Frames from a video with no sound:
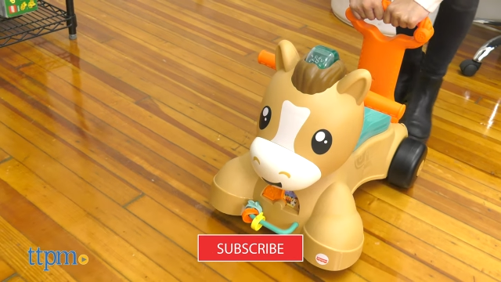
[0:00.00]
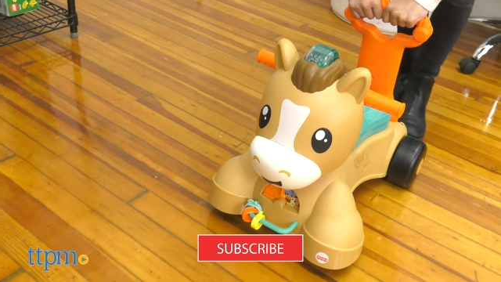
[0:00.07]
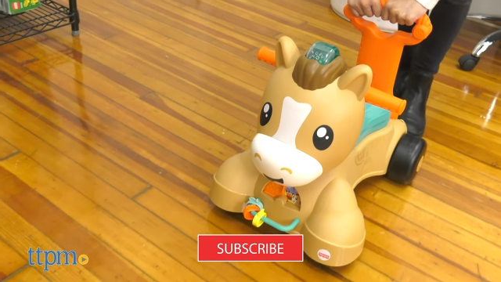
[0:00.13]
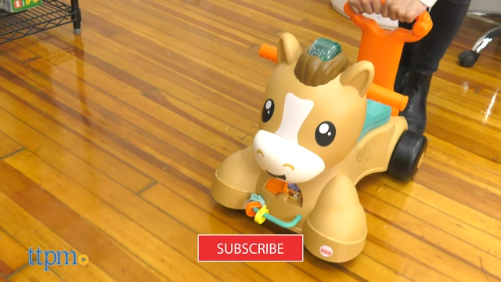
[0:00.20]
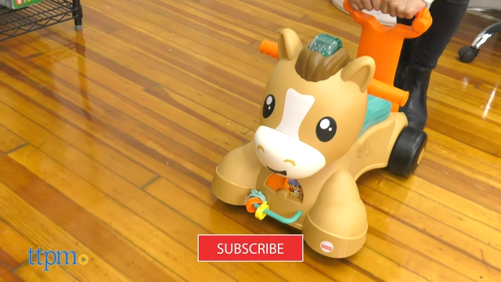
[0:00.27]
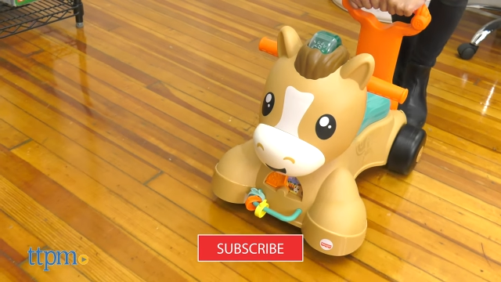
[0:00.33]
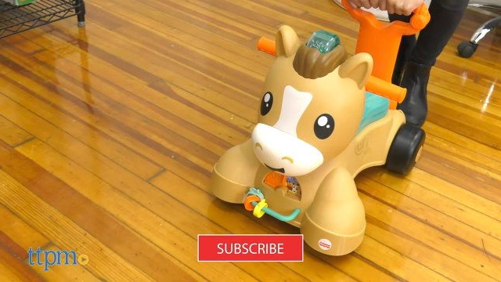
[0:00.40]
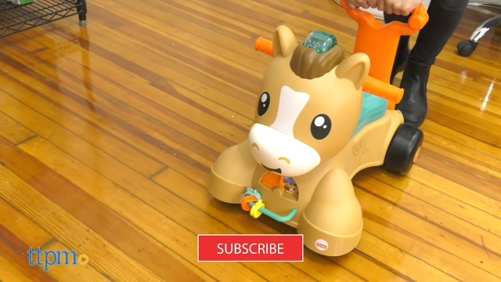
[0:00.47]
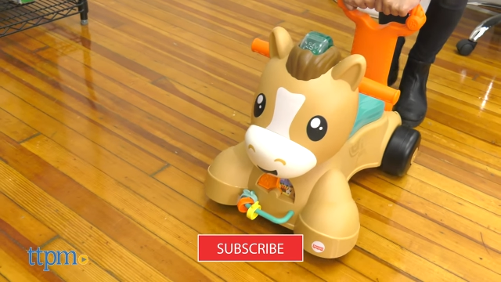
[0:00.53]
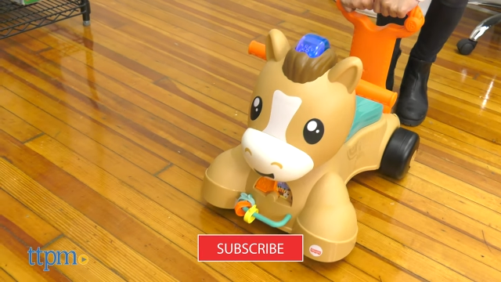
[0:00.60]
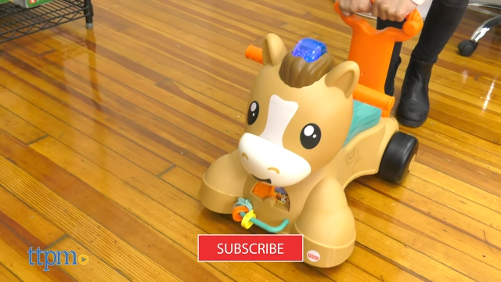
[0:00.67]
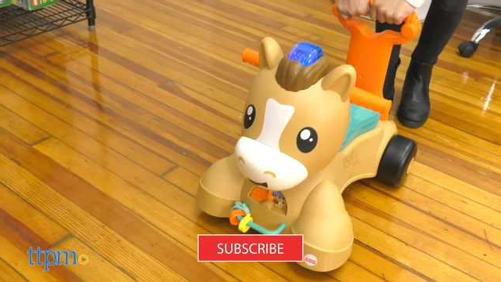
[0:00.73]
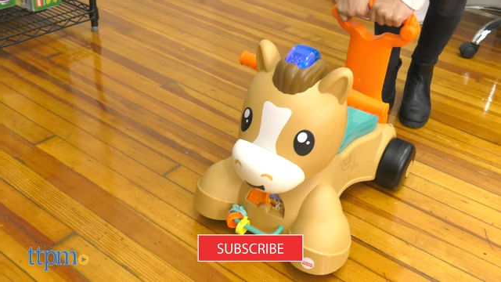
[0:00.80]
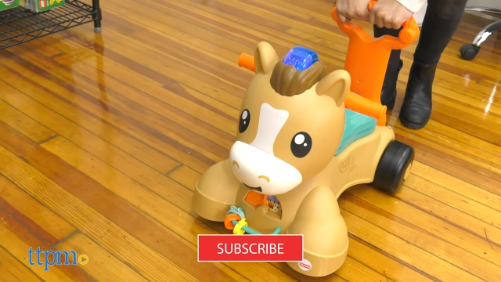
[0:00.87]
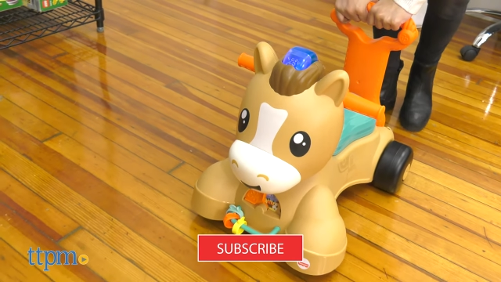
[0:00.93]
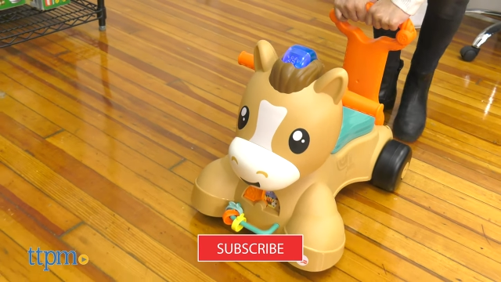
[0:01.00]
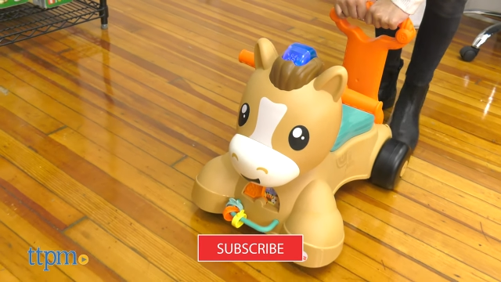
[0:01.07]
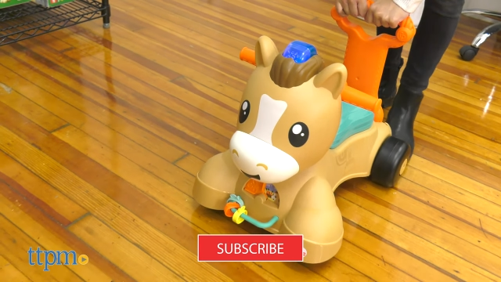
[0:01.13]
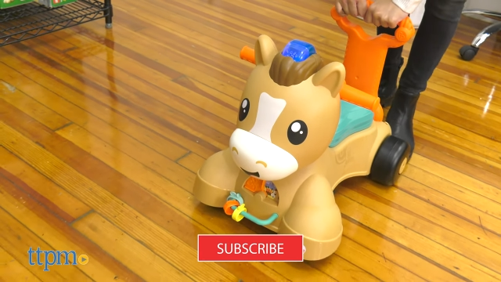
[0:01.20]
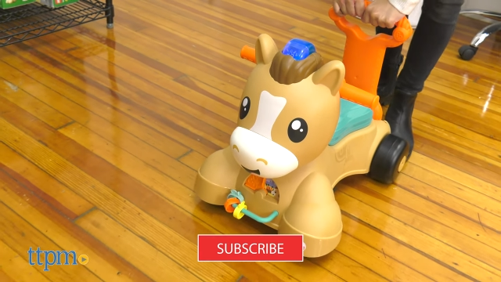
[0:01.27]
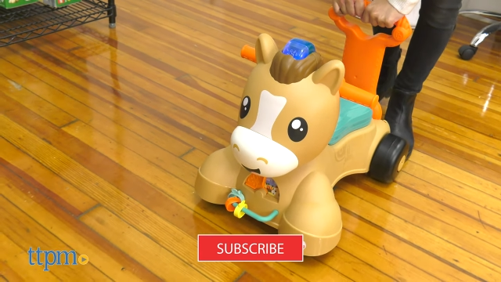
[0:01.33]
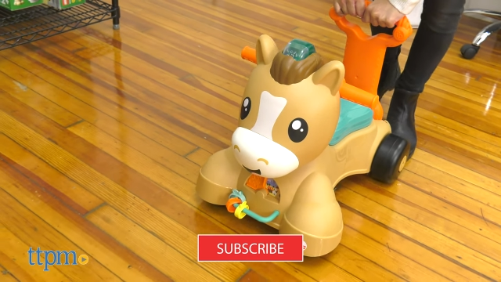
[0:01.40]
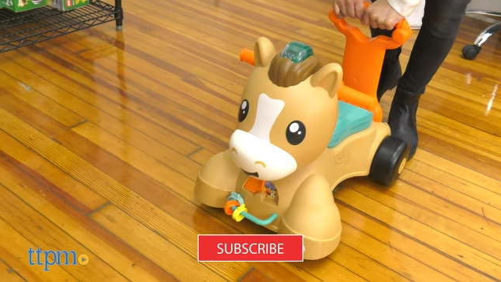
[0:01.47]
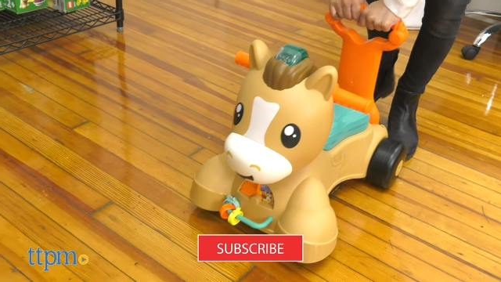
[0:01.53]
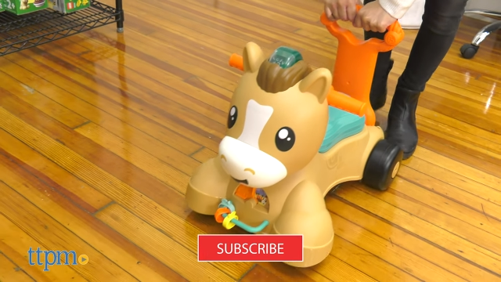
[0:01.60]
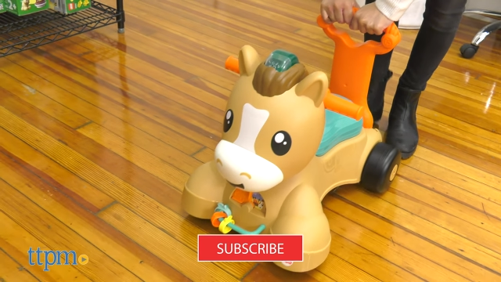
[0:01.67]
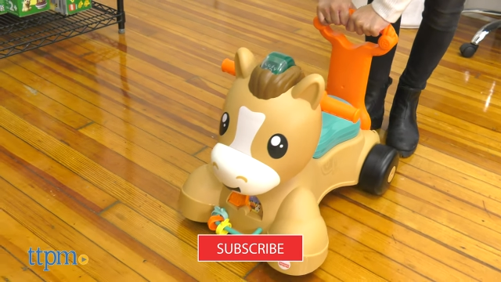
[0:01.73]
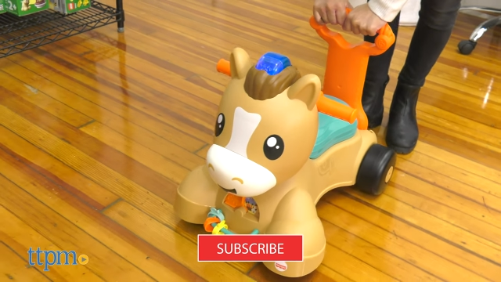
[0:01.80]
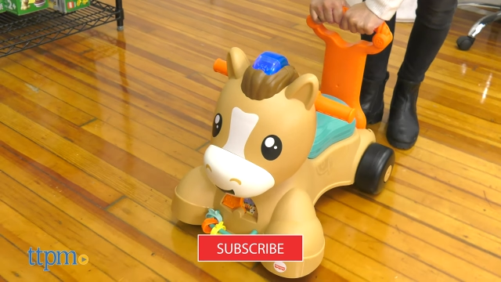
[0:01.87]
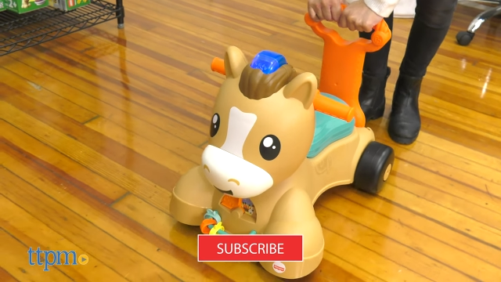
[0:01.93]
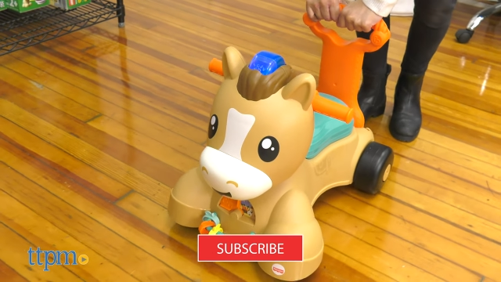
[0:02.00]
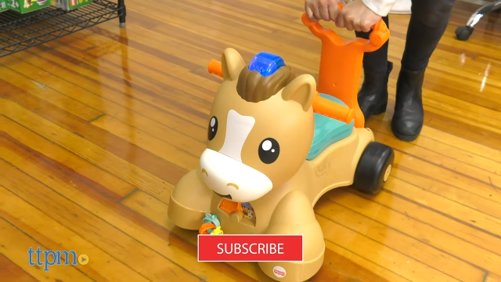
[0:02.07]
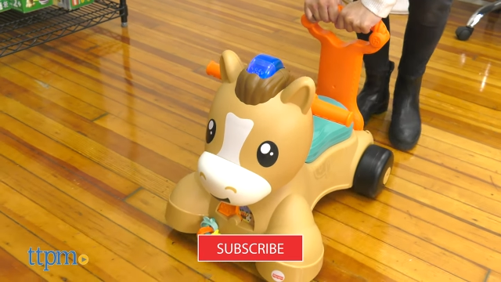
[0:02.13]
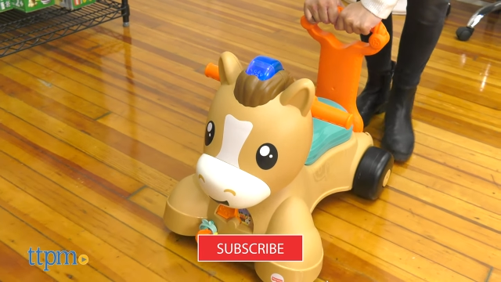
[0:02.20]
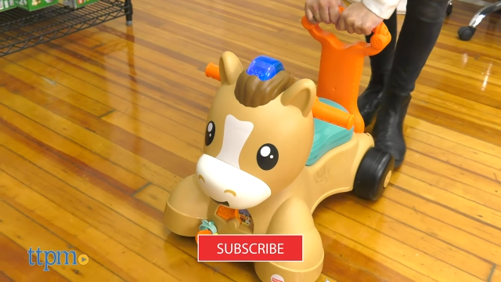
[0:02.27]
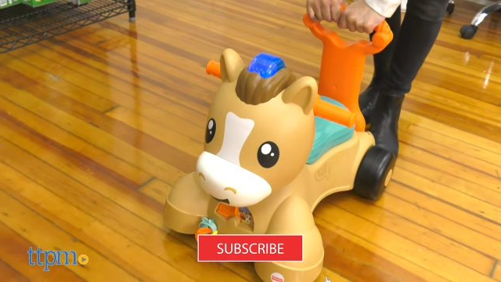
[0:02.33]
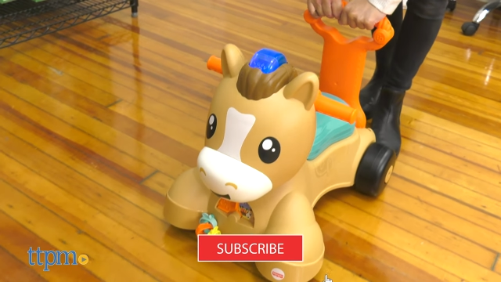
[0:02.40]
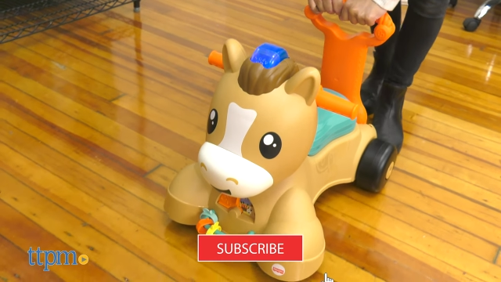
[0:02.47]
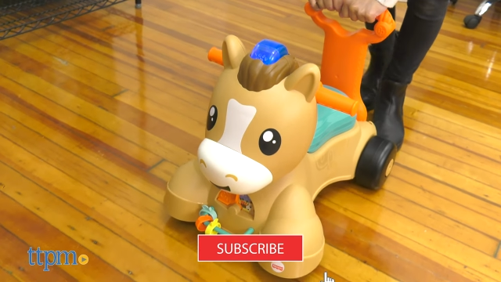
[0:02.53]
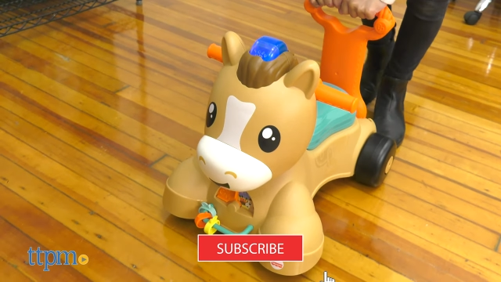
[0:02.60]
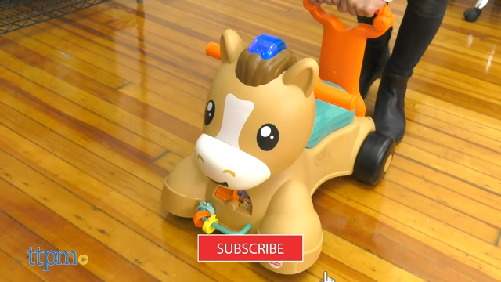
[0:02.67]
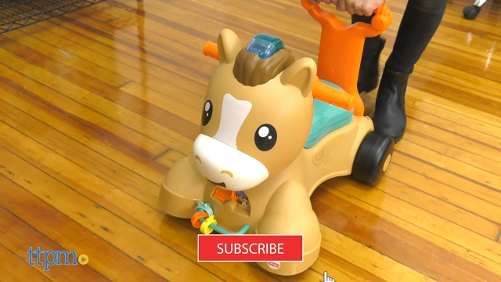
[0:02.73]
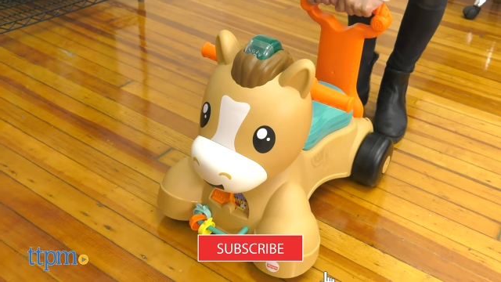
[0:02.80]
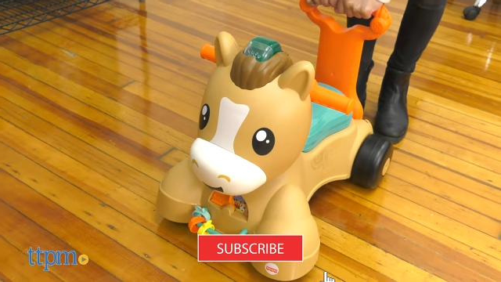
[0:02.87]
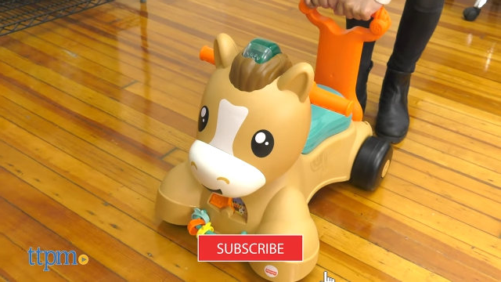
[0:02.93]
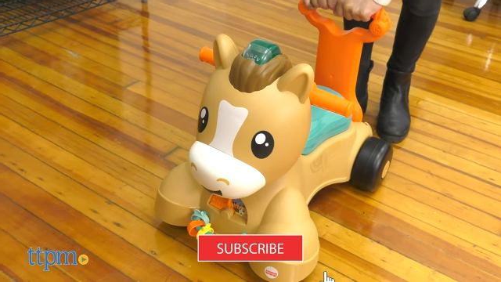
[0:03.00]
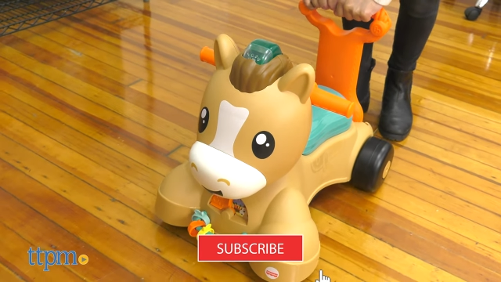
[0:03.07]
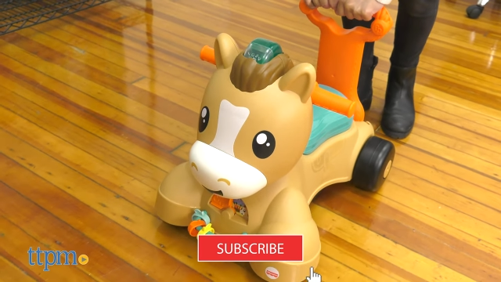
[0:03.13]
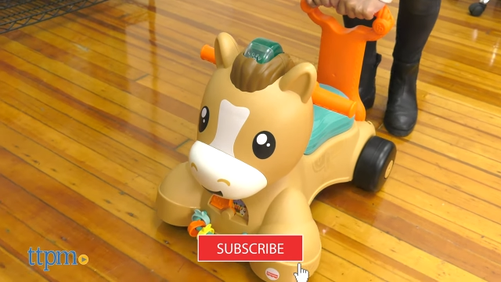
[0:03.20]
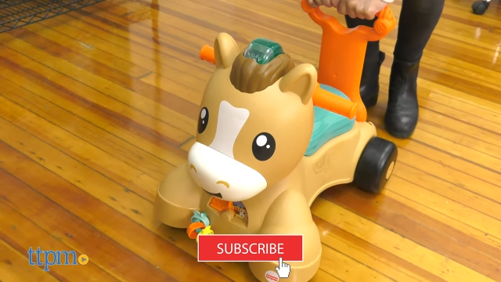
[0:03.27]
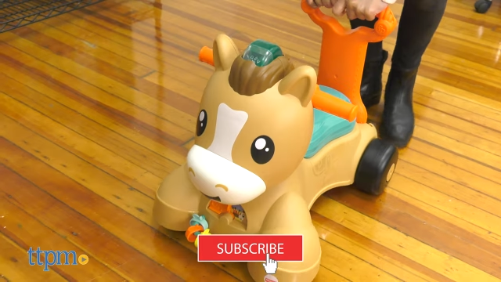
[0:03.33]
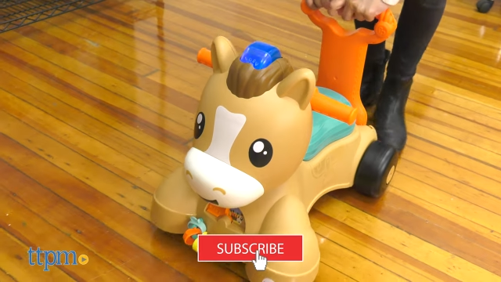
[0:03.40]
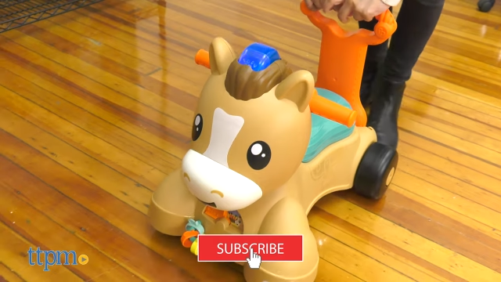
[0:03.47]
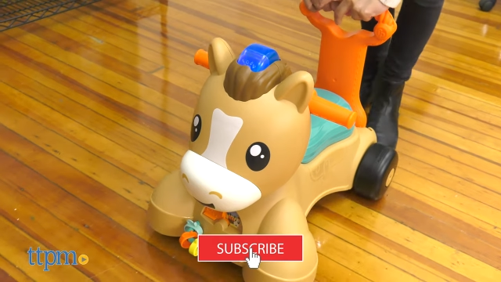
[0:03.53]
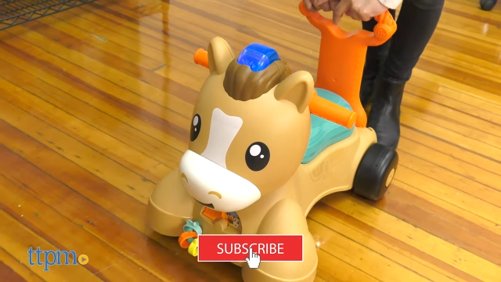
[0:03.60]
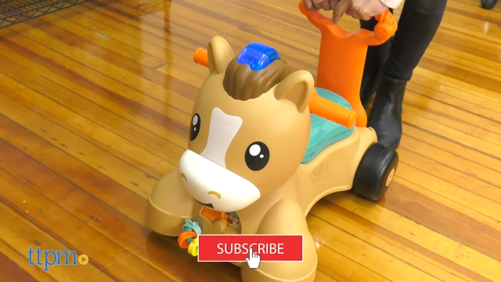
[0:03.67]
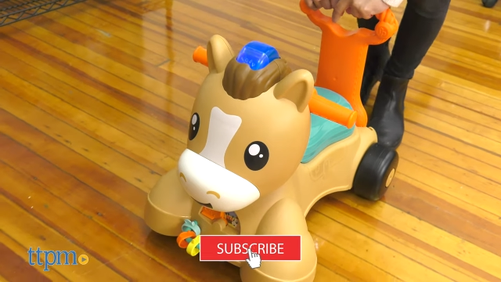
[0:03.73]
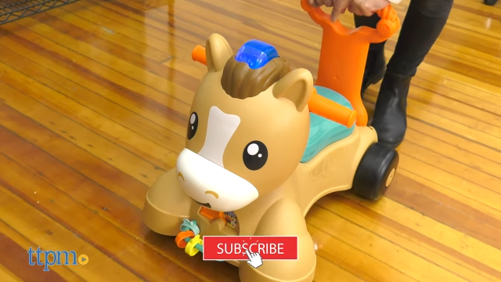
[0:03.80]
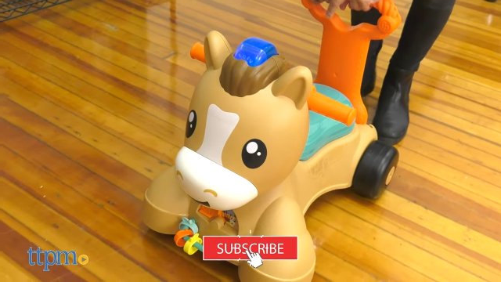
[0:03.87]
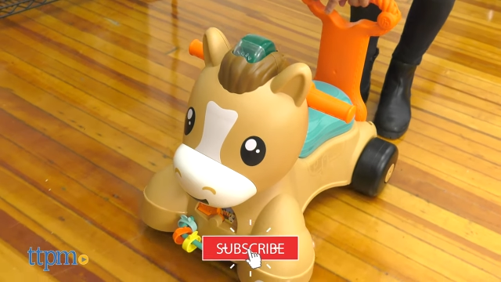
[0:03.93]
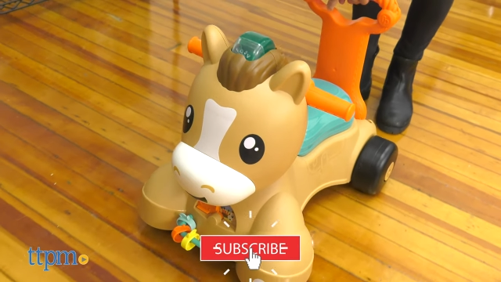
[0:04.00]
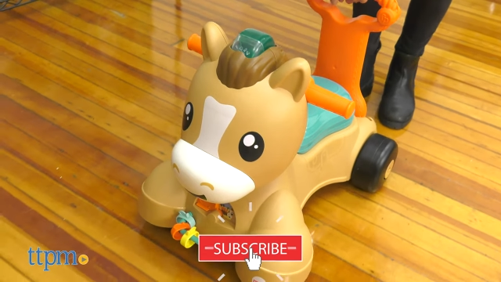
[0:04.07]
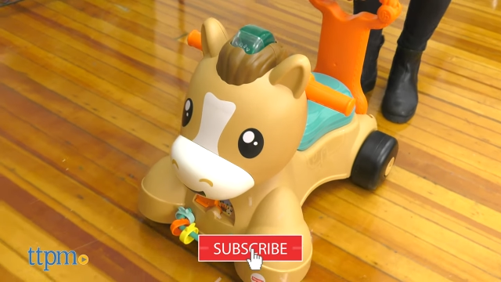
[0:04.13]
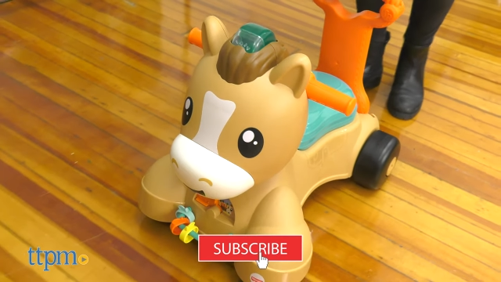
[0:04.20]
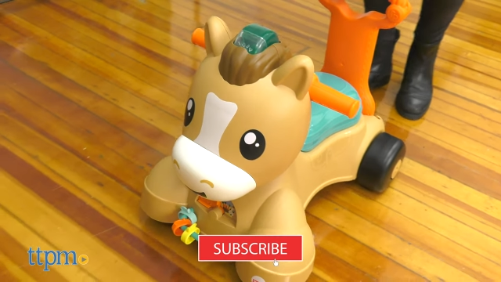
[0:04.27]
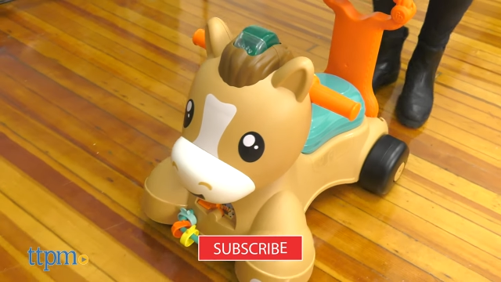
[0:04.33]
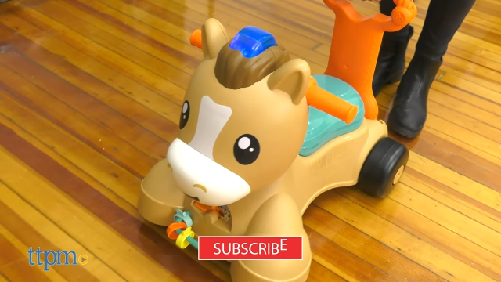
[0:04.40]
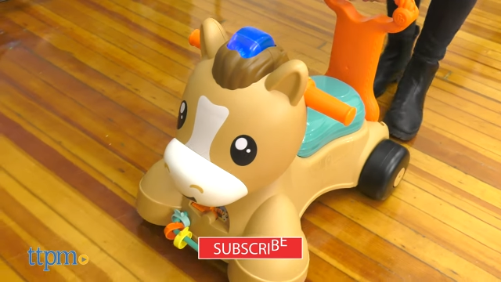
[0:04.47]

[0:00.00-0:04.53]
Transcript: Nobody's mouth can be seen.